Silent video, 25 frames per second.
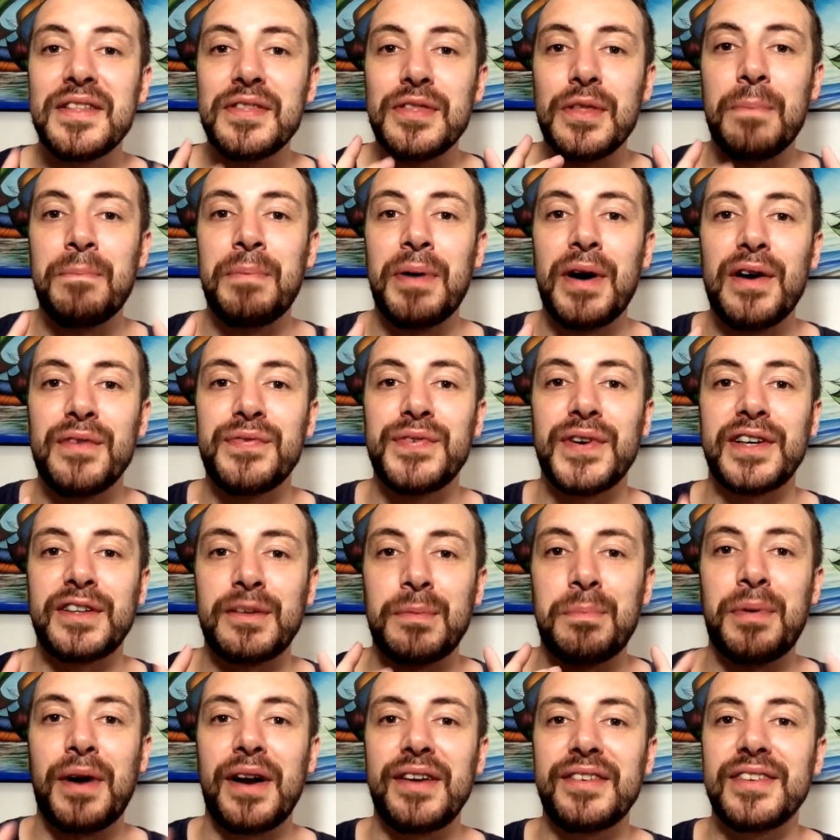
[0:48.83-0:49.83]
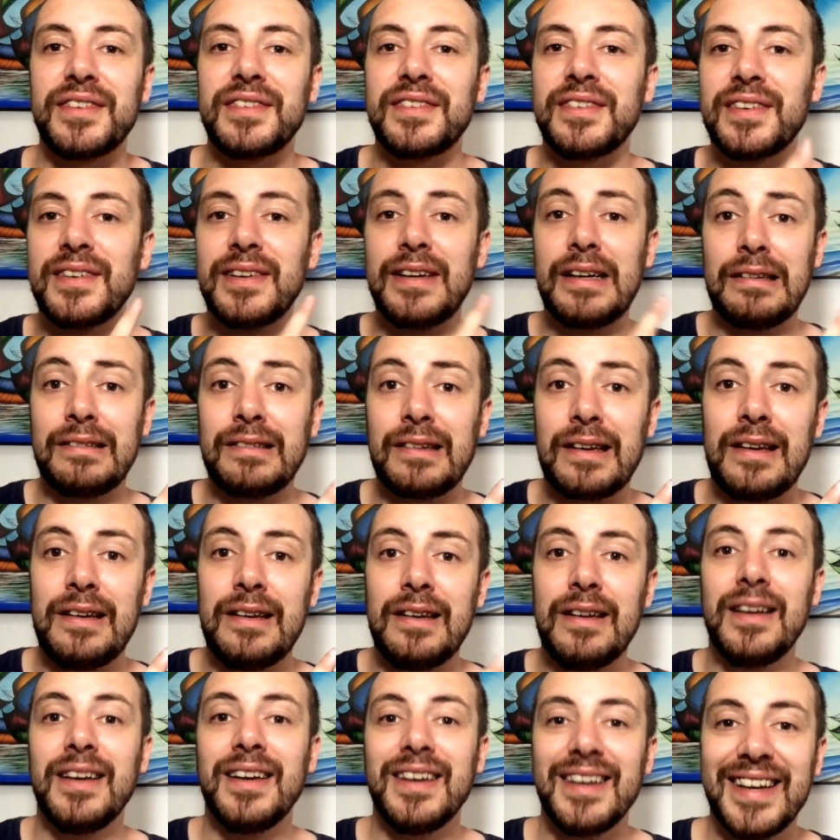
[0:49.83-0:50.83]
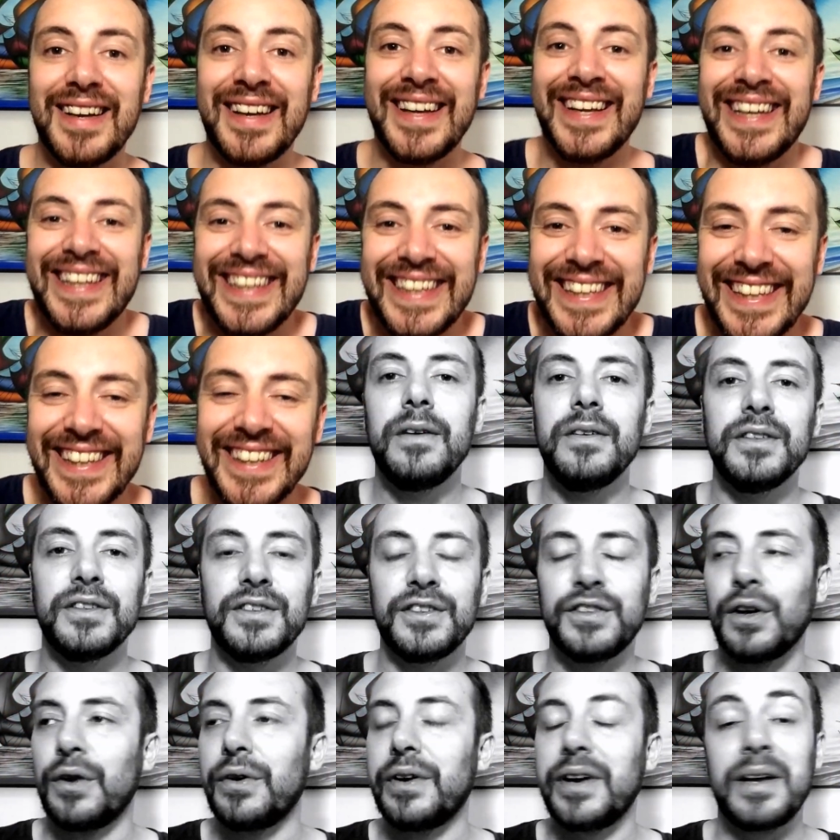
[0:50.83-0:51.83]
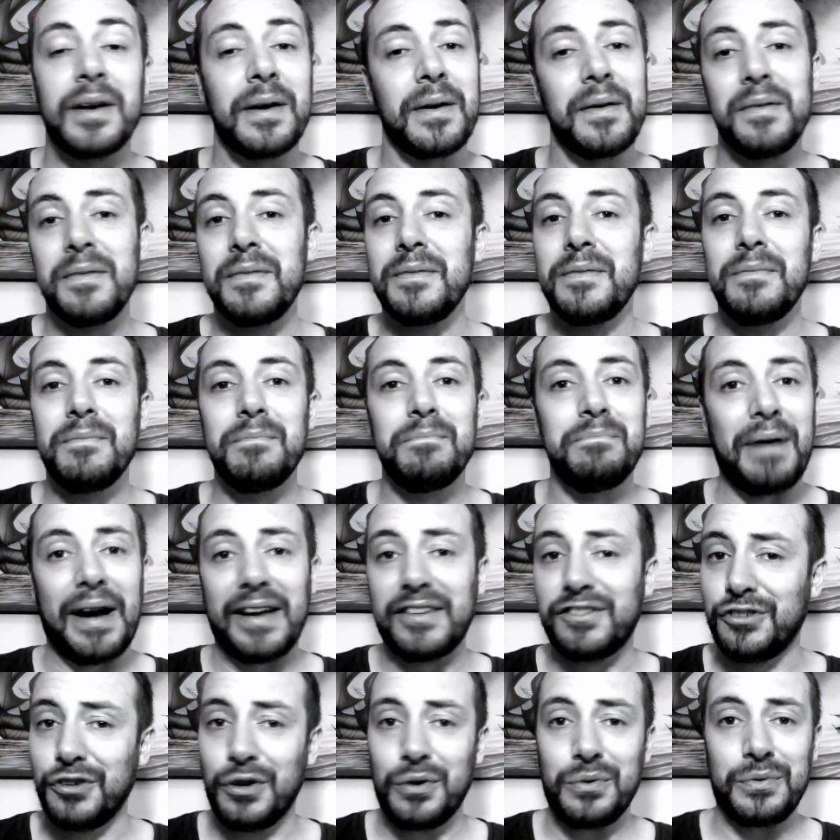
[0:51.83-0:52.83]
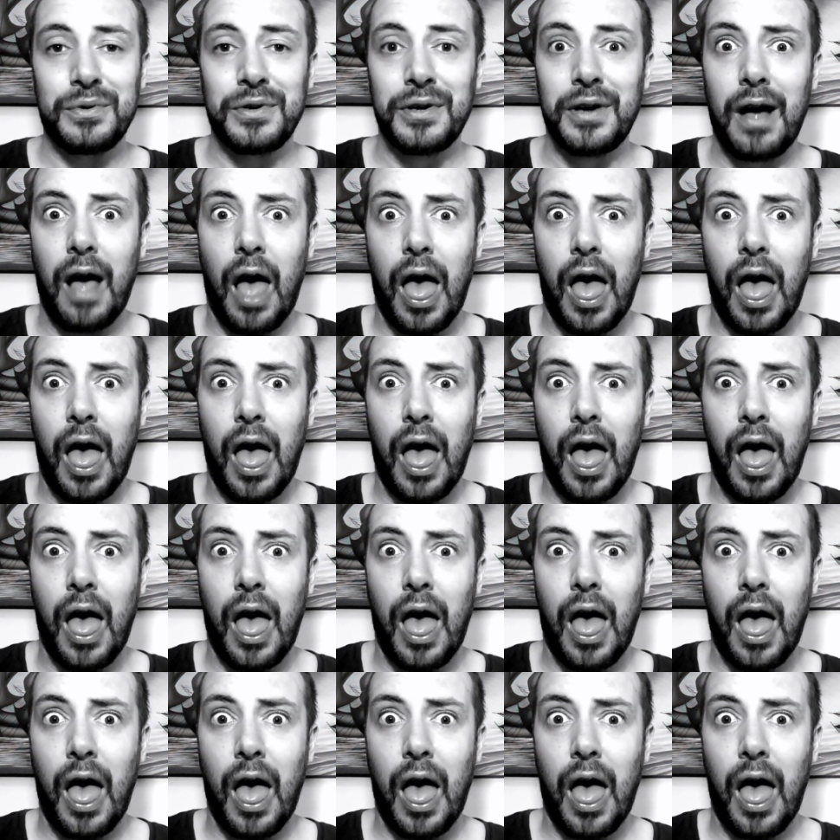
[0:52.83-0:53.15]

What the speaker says: the perfect present. Sorry, bad joke.